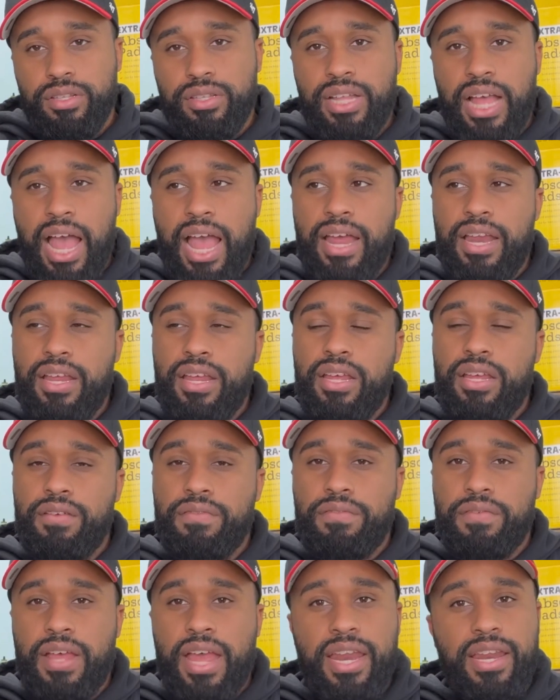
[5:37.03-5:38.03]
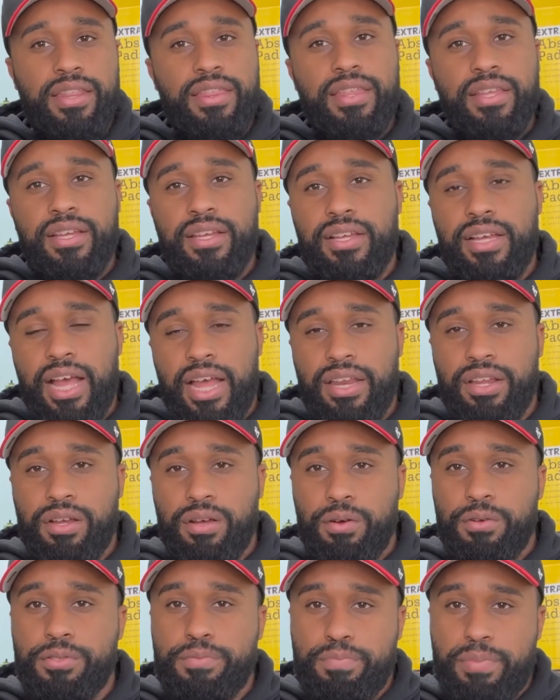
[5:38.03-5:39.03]
that if anything kind of
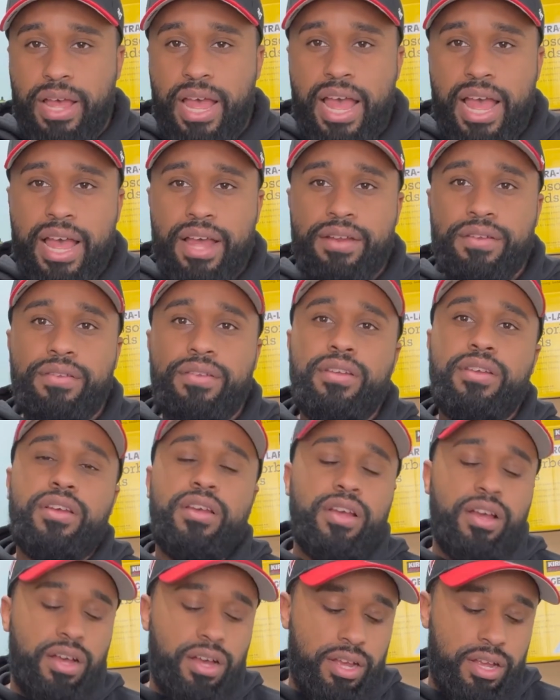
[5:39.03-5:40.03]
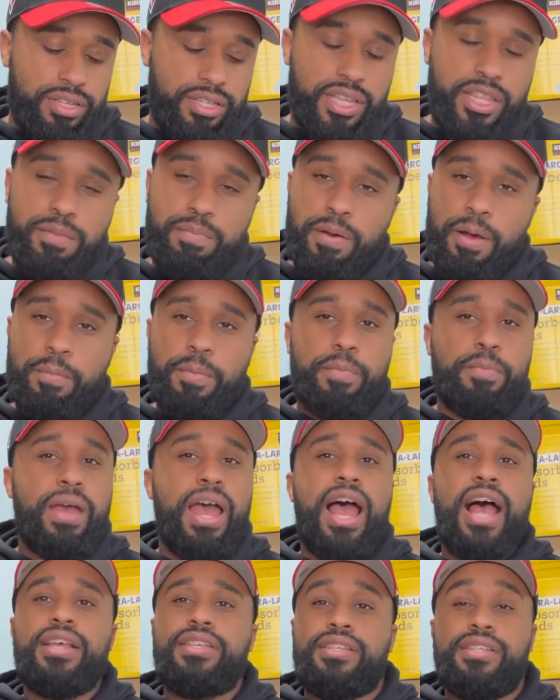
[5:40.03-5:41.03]
goes bad, say the puppy
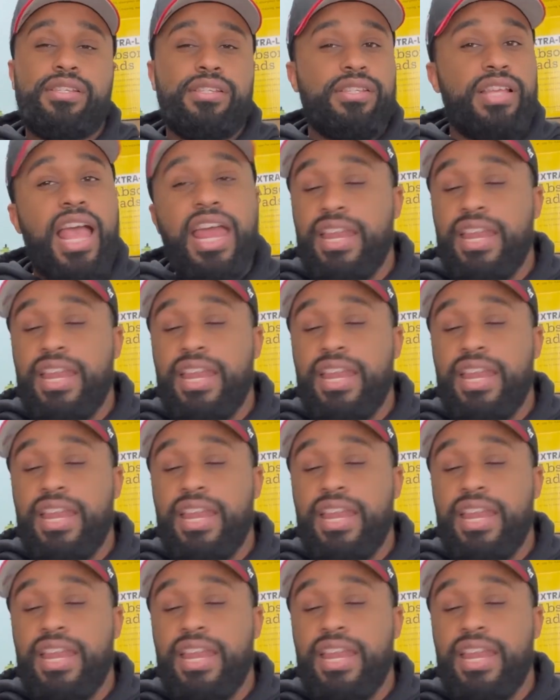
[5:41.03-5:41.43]
passes,